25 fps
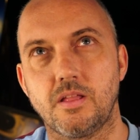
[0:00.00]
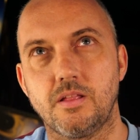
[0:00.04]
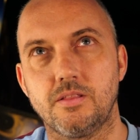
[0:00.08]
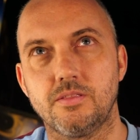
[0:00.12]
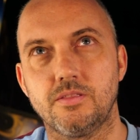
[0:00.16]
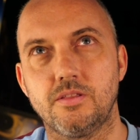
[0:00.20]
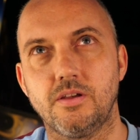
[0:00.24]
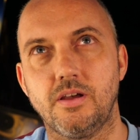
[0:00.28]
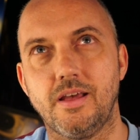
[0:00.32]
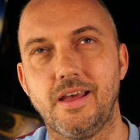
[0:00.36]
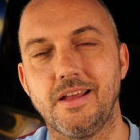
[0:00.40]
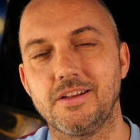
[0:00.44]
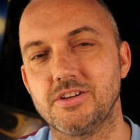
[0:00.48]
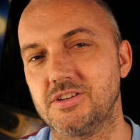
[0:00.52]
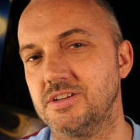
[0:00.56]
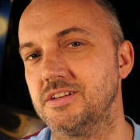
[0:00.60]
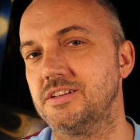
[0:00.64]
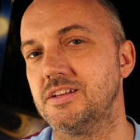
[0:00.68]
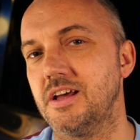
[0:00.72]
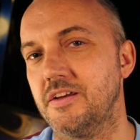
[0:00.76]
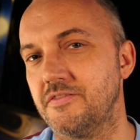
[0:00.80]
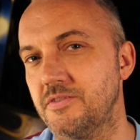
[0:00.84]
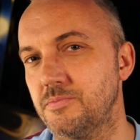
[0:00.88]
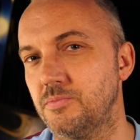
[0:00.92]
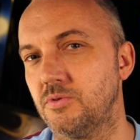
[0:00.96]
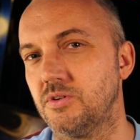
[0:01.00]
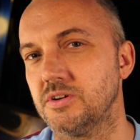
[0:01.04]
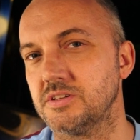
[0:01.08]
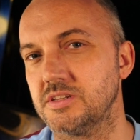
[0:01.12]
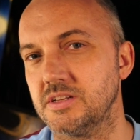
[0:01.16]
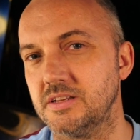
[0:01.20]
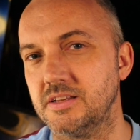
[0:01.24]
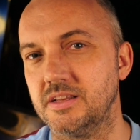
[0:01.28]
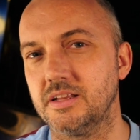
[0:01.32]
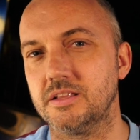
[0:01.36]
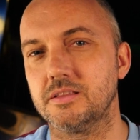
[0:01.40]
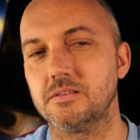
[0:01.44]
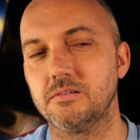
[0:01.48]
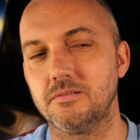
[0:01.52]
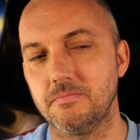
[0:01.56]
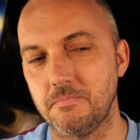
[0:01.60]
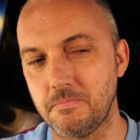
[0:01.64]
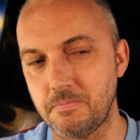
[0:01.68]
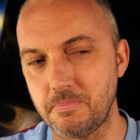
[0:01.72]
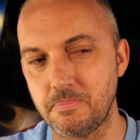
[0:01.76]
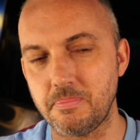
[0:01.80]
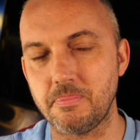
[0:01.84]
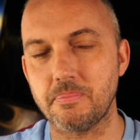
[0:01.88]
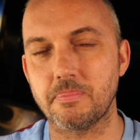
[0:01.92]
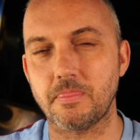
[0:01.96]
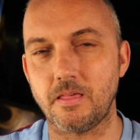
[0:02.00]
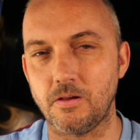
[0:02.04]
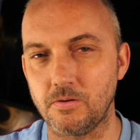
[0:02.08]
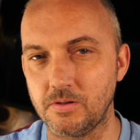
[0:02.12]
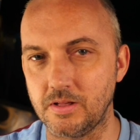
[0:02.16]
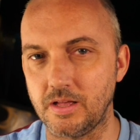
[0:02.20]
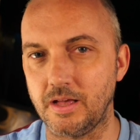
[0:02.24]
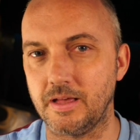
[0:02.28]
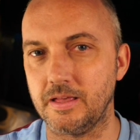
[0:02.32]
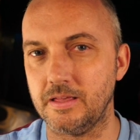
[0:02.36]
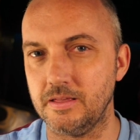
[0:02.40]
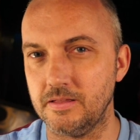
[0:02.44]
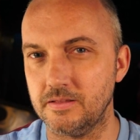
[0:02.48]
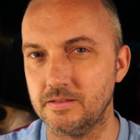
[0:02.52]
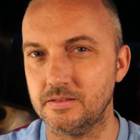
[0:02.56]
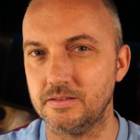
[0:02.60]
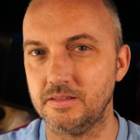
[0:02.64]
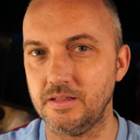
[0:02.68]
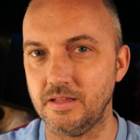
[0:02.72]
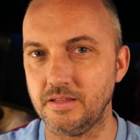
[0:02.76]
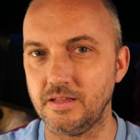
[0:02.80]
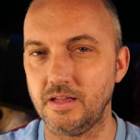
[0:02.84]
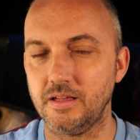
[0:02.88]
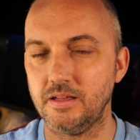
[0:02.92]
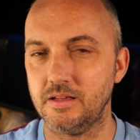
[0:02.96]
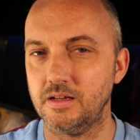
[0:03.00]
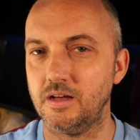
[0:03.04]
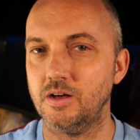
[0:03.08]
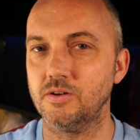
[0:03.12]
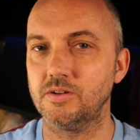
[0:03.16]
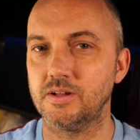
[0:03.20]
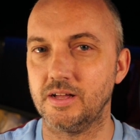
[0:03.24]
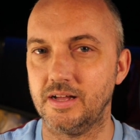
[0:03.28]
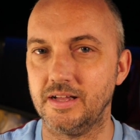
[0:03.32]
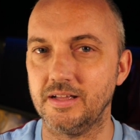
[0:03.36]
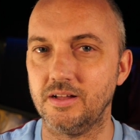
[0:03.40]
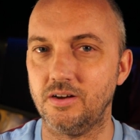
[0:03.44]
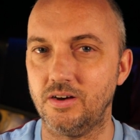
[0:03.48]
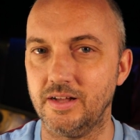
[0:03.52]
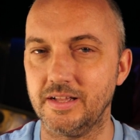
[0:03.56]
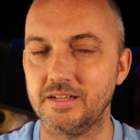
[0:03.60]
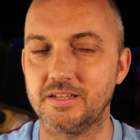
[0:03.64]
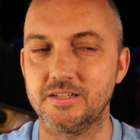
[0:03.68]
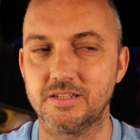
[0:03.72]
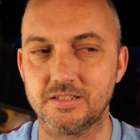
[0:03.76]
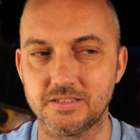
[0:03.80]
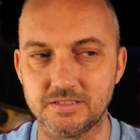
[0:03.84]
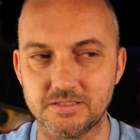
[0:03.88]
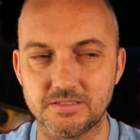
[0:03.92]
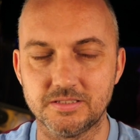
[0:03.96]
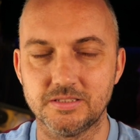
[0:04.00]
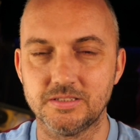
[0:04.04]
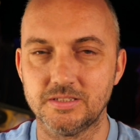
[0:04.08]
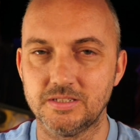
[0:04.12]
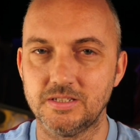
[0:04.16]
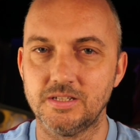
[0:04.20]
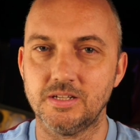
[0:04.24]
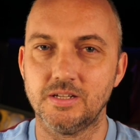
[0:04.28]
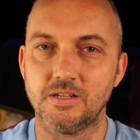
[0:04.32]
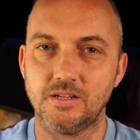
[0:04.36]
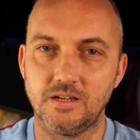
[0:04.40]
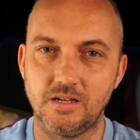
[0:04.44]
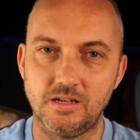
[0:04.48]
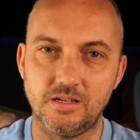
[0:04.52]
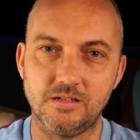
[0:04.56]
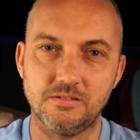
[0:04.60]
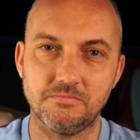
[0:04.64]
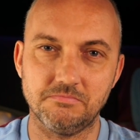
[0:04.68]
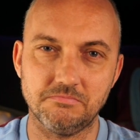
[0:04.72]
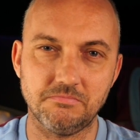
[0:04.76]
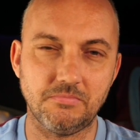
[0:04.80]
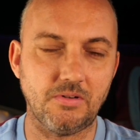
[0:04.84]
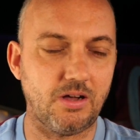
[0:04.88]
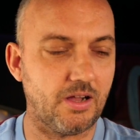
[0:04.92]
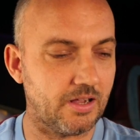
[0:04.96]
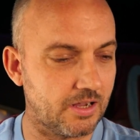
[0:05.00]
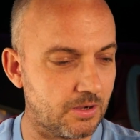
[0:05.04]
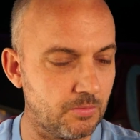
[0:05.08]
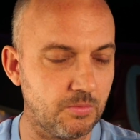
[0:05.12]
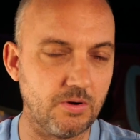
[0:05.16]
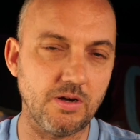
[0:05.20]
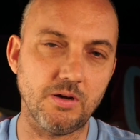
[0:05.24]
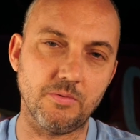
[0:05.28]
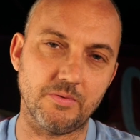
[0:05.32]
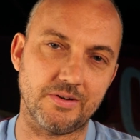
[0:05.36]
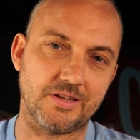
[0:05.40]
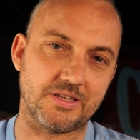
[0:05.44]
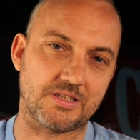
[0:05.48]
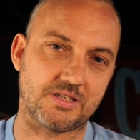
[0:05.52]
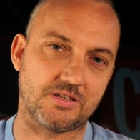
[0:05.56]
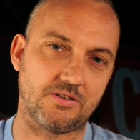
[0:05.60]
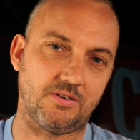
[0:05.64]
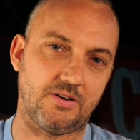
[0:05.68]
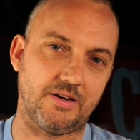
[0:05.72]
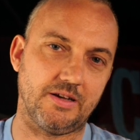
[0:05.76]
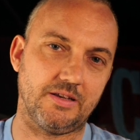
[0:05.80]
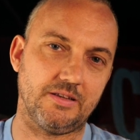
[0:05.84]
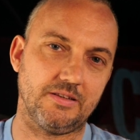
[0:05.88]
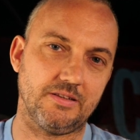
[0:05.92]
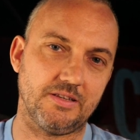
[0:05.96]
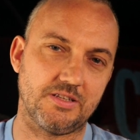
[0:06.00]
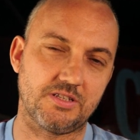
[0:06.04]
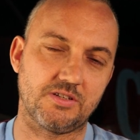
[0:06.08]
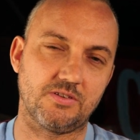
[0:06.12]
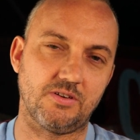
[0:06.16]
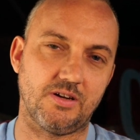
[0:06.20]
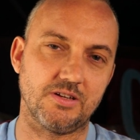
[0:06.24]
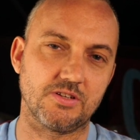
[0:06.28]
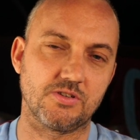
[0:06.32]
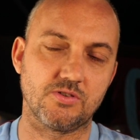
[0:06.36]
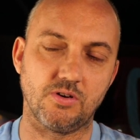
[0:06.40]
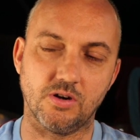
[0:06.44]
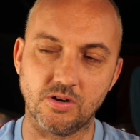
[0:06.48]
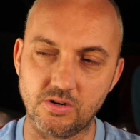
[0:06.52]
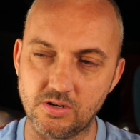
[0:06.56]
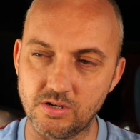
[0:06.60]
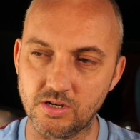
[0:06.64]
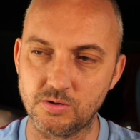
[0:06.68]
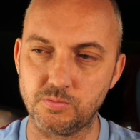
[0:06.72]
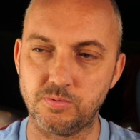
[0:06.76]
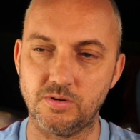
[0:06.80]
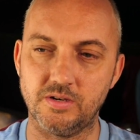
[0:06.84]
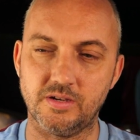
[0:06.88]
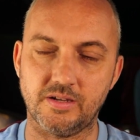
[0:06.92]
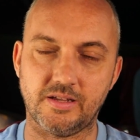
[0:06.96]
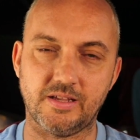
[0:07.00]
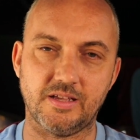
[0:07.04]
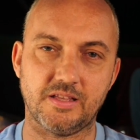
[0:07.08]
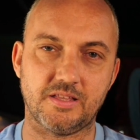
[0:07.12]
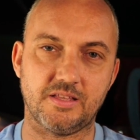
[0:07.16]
that actually David Moyes in the end thought, okay, yeah, okay, I can work with this guy. This guy's got a good work